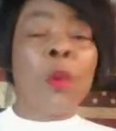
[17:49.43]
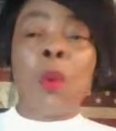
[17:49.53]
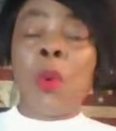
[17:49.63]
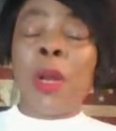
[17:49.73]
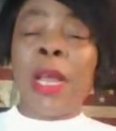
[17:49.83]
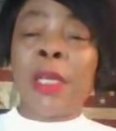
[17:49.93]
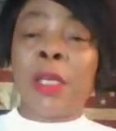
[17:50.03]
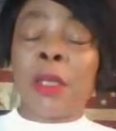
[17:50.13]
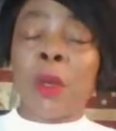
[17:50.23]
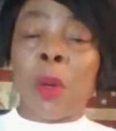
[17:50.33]
We will
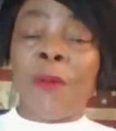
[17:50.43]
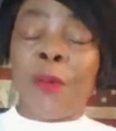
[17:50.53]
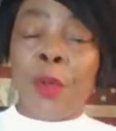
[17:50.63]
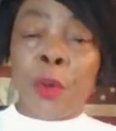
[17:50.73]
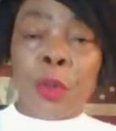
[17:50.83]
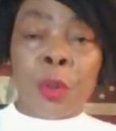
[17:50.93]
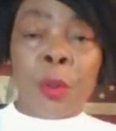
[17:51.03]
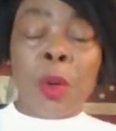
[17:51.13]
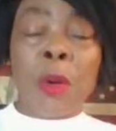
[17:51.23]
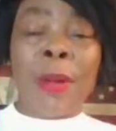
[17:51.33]
link two of you
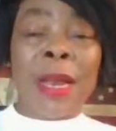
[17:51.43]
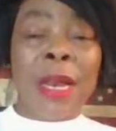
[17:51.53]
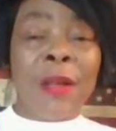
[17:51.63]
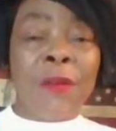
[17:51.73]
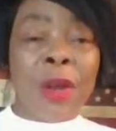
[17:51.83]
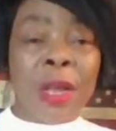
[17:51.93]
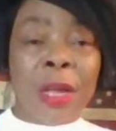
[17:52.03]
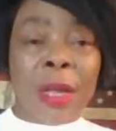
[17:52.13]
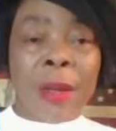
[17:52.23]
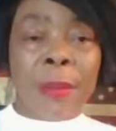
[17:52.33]
tomorrow by 11
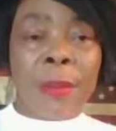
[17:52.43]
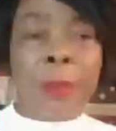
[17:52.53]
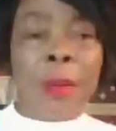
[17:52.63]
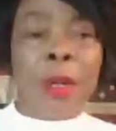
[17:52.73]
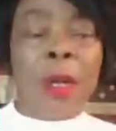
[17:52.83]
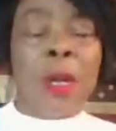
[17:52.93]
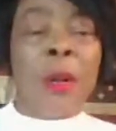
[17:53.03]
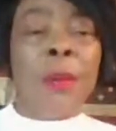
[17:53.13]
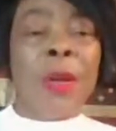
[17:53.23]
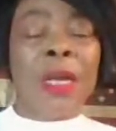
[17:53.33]
a.m.
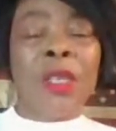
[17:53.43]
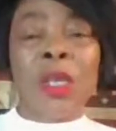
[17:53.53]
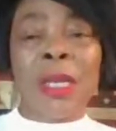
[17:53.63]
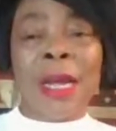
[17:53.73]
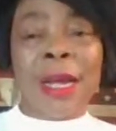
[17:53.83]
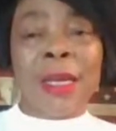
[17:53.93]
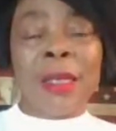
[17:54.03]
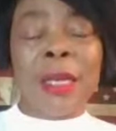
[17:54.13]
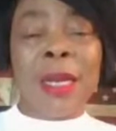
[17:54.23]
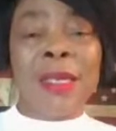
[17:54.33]
I just like I
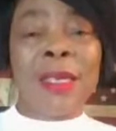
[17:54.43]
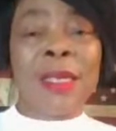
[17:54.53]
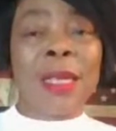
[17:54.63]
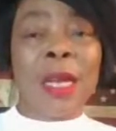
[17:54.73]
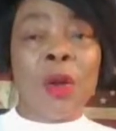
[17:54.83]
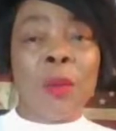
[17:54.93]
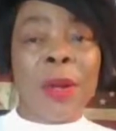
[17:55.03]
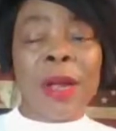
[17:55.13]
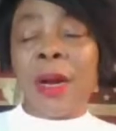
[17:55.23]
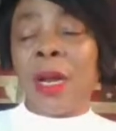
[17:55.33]
said, I still stand on
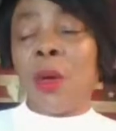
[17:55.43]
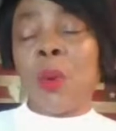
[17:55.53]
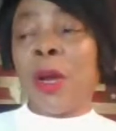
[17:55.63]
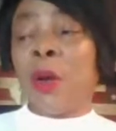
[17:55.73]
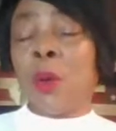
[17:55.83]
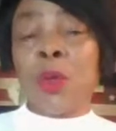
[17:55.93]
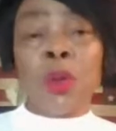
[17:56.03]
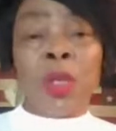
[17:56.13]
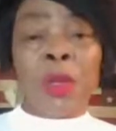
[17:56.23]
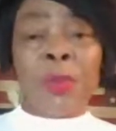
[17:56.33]
my ground. We're not going
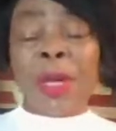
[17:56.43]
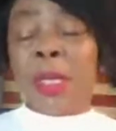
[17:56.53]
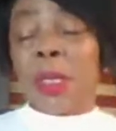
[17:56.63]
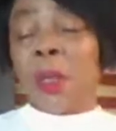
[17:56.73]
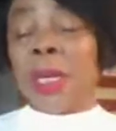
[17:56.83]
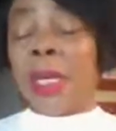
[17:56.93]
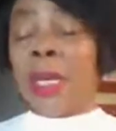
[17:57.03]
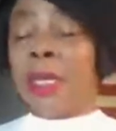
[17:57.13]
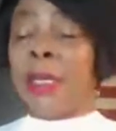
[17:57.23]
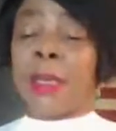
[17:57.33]
to depend on the
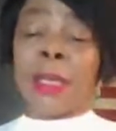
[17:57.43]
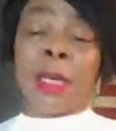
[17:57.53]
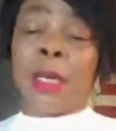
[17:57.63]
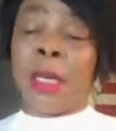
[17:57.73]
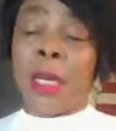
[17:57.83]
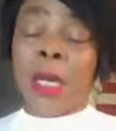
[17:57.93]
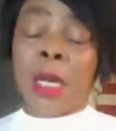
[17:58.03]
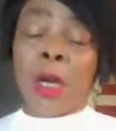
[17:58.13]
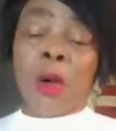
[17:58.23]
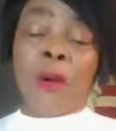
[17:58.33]
lady's
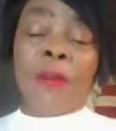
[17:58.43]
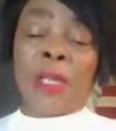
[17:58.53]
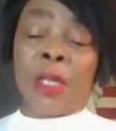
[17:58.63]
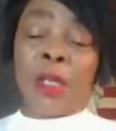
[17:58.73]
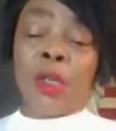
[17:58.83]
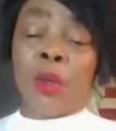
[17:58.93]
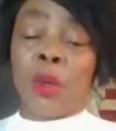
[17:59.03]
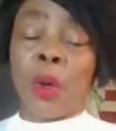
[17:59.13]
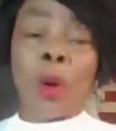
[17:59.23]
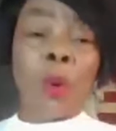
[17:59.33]

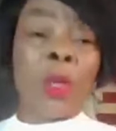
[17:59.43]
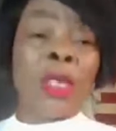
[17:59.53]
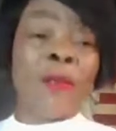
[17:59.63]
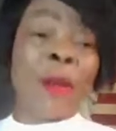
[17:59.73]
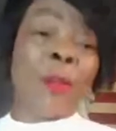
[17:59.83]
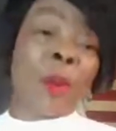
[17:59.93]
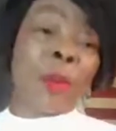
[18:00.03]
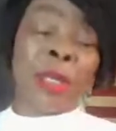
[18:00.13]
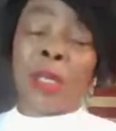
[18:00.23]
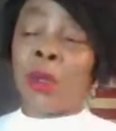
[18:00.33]
conversation or whatever
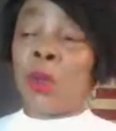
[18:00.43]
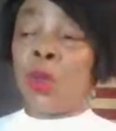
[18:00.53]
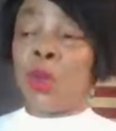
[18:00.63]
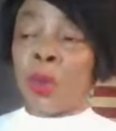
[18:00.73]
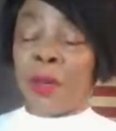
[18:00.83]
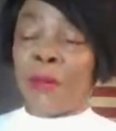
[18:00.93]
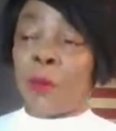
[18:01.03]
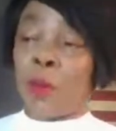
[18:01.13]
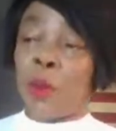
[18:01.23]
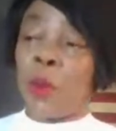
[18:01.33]
promise is going to
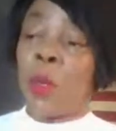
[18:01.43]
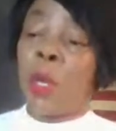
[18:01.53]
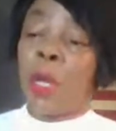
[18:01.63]
give to you.